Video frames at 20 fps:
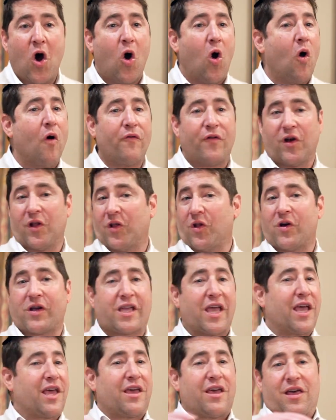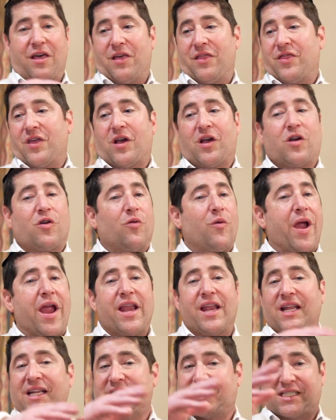overlooking the
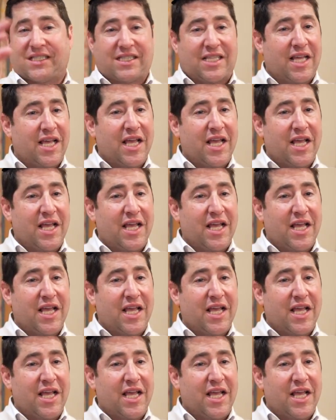greatest